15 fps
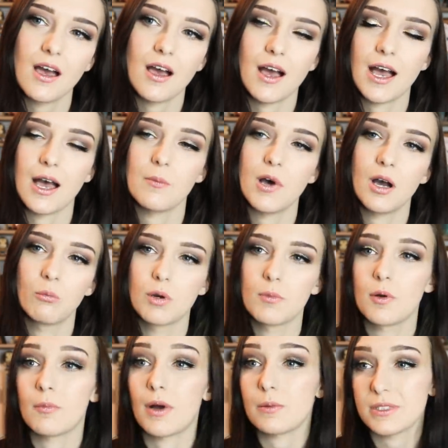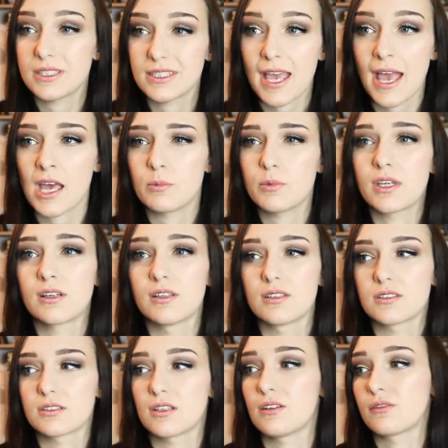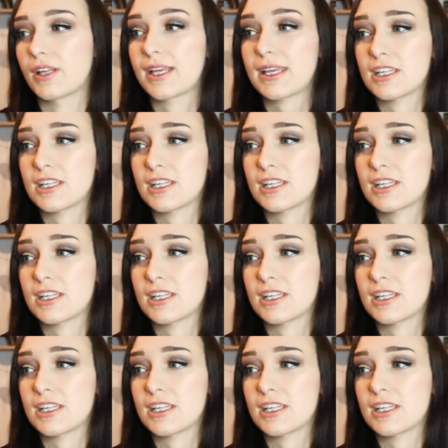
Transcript: a woman might be scared because of like